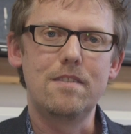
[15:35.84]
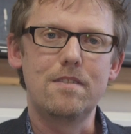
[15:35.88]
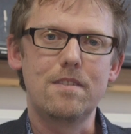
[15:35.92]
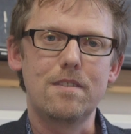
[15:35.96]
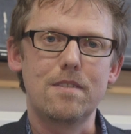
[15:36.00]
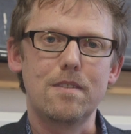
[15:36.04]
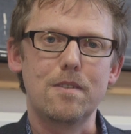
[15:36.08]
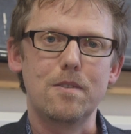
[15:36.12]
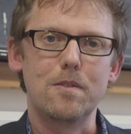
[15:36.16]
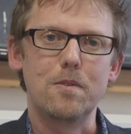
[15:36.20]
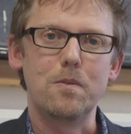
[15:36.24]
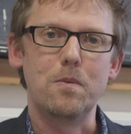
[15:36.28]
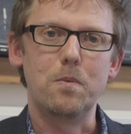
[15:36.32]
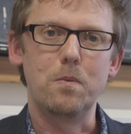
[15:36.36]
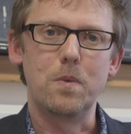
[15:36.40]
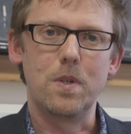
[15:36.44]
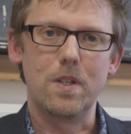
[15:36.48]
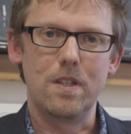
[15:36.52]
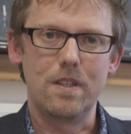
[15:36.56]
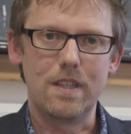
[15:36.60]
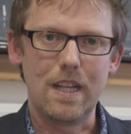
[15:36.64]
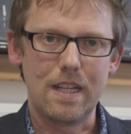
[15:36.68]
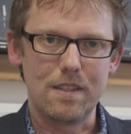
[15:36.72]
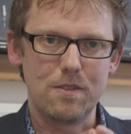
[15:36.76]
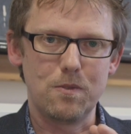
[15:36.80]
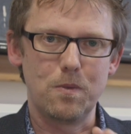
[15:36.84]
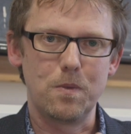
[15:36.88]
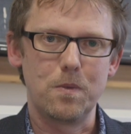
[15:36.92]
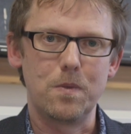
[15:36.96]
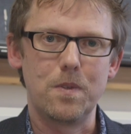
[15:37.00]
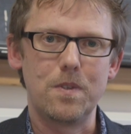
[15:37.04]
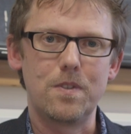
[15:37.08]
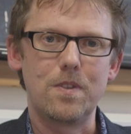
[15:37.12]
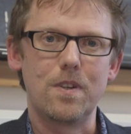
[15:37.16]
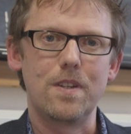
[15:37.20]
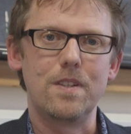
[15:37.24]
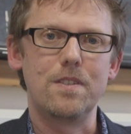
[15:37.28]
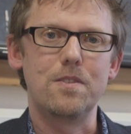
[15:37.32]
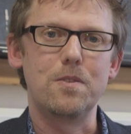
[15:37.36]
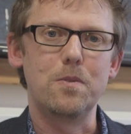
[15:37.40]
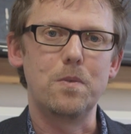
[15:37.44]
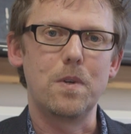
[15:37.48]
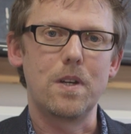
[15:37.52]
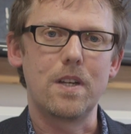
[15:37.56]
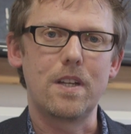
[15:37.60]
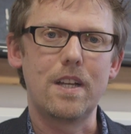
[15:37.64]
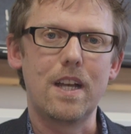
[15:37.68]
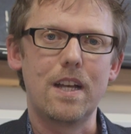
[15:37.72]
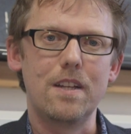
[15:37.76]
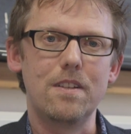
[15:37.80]
So that's what we're trying to
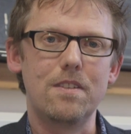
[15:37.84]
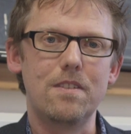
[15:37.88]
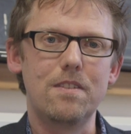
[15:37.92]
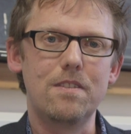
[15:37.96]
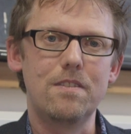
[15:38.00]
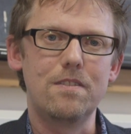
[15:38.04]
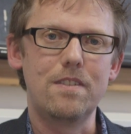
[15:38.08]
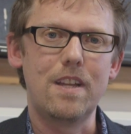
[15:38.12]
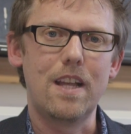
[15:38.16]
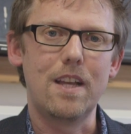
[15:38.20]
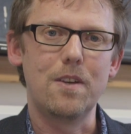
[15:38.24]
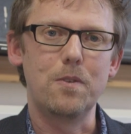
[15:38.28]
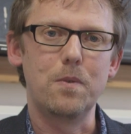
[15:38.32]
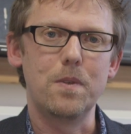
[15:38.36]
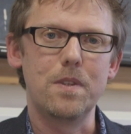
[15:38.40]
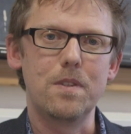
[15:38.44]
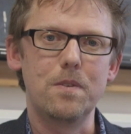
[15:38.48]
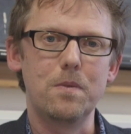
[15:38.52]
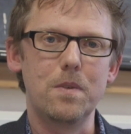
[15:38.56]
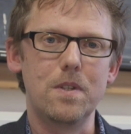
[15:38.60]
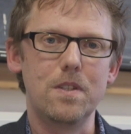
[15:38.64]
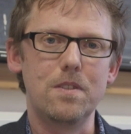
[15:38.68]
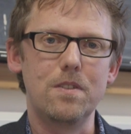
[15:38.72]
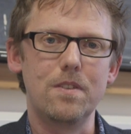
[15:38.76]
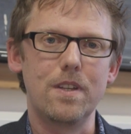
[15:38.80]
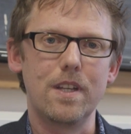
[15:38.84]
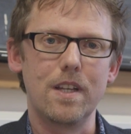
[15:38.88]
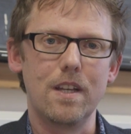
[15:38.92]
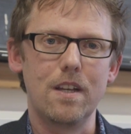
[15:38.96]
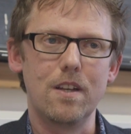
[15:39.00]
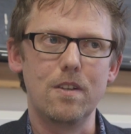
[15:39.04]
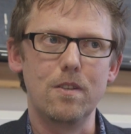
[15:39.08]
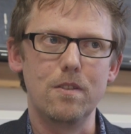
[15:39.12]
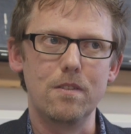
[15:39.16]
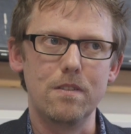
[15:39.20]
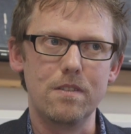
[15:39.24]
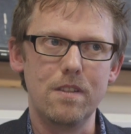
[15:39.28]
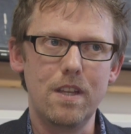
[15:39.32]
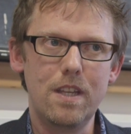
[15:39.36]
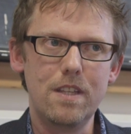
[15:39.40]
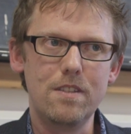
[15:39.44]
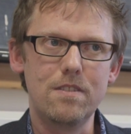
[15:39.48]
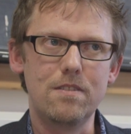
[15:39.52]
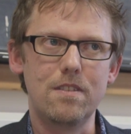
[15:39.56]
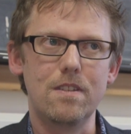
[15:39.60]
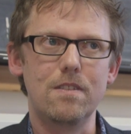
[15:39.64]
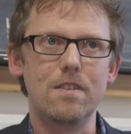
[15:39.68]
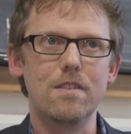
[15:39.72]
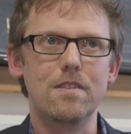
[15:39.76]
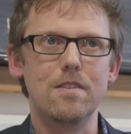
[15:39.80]
work out now. We're doing a whole
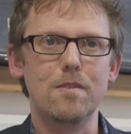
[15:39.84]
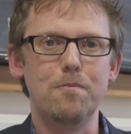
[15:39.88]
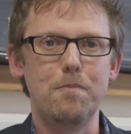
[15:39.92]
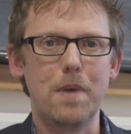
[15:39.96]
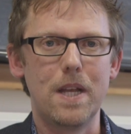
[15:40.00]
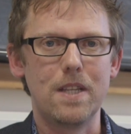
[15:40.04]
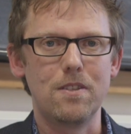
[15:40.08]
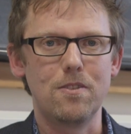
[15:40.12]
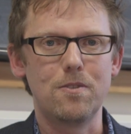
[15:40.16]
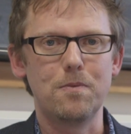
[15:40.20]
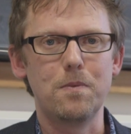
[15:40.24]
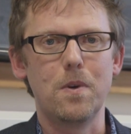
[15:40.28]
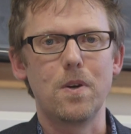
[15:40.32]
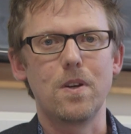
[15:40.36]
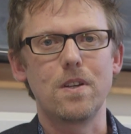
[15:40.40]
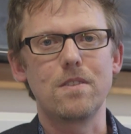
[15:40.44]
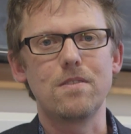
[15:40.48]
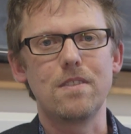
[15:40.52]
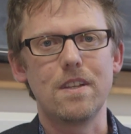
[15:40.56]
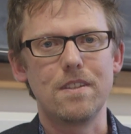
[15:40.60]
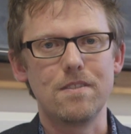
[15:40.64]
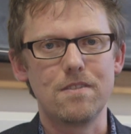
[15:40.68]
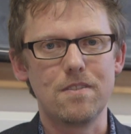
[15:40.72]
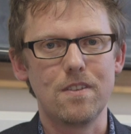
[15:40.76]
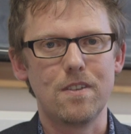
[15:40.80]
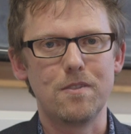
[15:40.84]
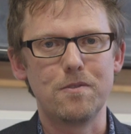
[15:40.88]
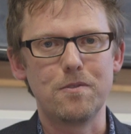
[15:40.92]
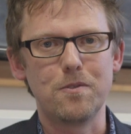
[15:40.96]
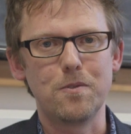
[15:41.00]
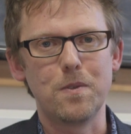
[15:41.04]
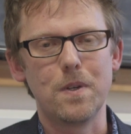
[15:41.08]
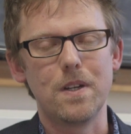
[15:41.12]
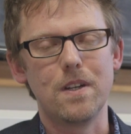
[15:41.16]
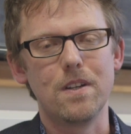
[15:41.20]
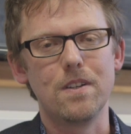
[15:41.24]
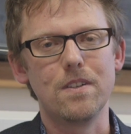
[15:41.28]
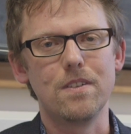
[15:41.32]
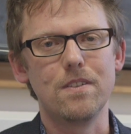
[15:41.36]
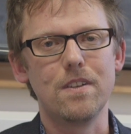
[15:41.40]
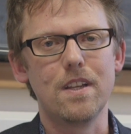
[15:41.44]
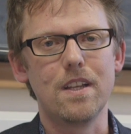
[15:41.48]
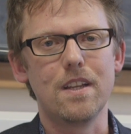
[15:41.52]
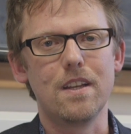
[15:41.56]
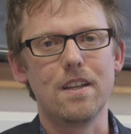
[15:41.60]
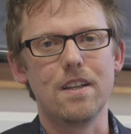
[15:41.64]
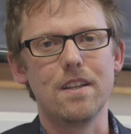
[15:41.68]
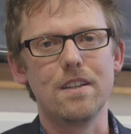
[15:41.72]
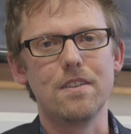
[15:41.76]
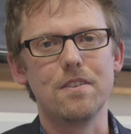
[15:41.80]
series of benchmarks and
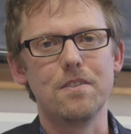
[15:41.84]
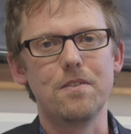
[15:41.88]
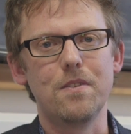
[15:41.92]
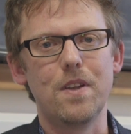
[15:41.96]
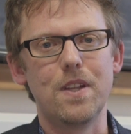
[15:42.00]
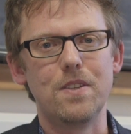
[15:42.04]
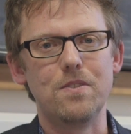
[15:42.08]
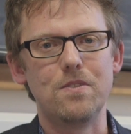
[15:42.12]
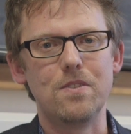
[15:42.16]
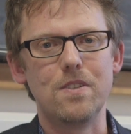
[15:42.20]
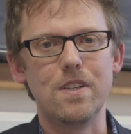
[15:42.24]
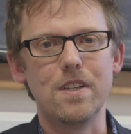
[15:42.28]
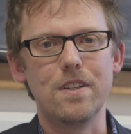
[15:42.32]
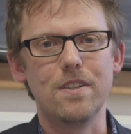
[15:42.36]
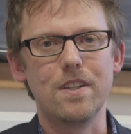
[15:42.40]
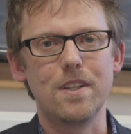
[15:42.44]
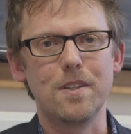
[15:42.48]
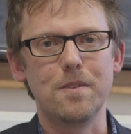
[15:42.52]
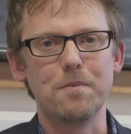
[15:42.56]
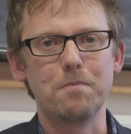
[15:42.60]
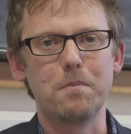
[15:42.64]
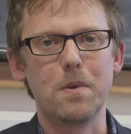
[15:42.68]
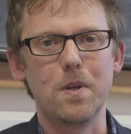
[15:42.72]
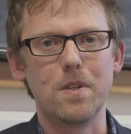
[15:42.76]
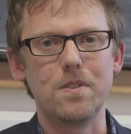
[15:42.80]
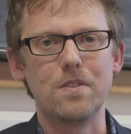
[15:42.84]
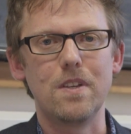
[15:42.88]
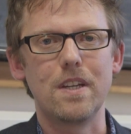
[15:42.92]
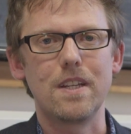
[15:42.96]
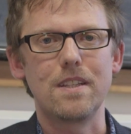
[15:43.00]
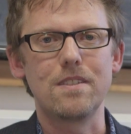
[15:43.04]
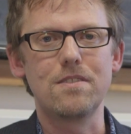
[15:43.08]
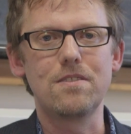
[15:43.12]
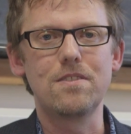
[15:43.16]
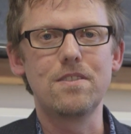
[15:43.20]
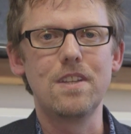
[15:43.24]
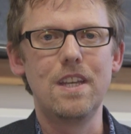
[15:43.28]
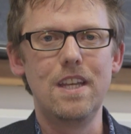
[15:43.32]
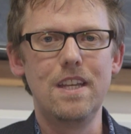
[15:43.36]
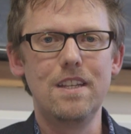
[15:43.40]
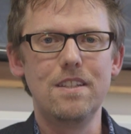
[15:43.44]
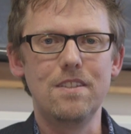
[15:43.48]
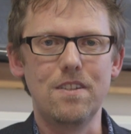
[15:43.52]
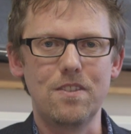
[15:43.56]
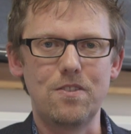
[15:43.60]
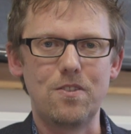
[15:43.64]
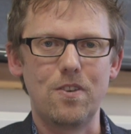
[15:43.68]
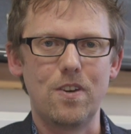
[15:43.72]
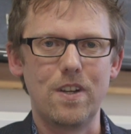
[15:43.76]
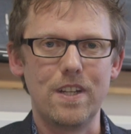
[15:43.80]
software engineering projects
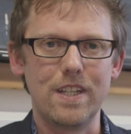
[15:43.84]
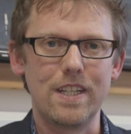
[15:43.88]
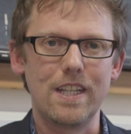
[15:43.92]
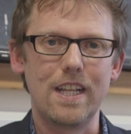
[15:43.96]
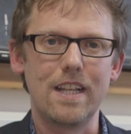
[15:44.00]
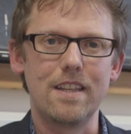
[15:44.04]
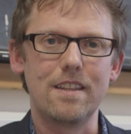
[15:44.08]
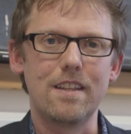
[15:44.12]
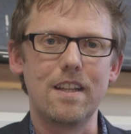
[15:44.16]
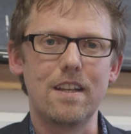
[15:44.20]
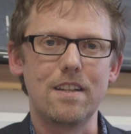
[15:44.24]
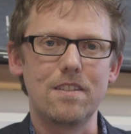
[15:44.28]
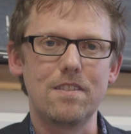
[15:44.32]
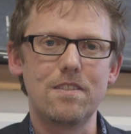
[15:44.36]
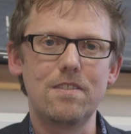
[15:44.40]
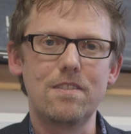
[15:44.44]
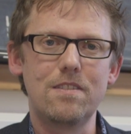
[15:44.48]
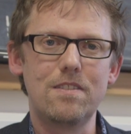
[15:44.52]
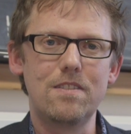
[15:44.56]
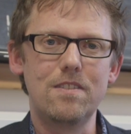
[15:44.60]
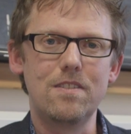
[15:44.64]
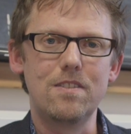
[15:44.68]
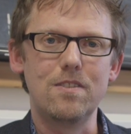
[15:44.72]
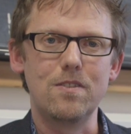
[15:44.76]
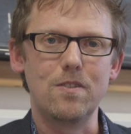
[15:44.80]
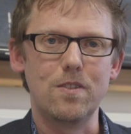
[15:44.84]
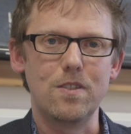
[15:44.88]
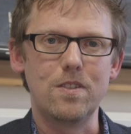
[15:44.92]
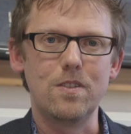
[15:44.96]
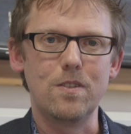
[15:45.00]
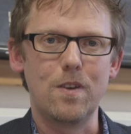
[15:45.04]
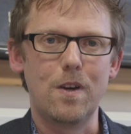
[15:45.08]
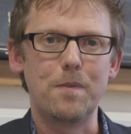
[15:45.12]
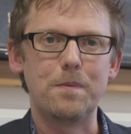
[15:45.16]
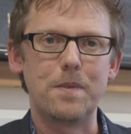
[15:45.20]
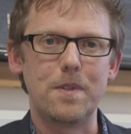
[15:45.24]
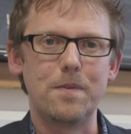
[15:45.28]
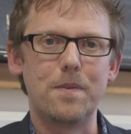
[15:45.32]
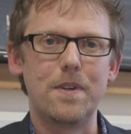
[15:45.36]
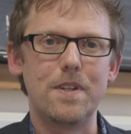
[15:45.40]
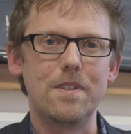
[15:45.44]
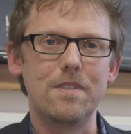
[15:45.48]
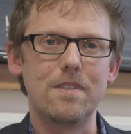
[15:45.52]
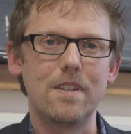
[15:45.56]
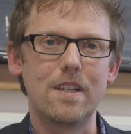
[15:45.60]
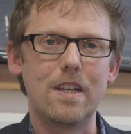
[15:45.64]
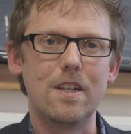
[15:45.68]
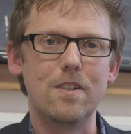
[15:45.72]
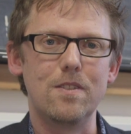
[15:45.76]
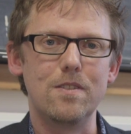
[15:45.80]
to try and get that to
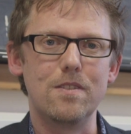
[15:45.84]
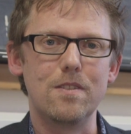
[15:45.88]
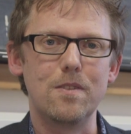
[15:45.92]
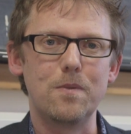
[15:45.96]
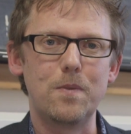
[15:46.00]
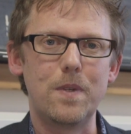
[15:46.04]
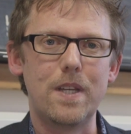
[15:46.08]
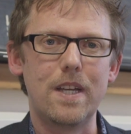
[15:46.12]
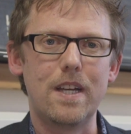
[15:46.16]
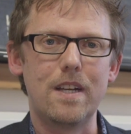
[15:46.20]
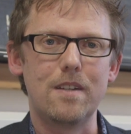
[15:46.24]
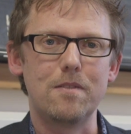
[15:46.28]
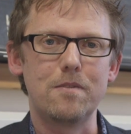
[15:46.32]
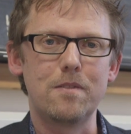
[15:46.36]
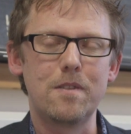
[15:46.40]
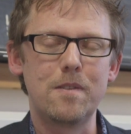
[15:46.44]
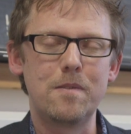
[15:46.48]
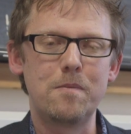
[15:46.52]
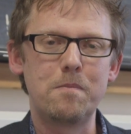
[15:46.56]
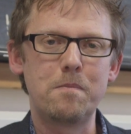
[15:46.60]
optimize the codes that we have.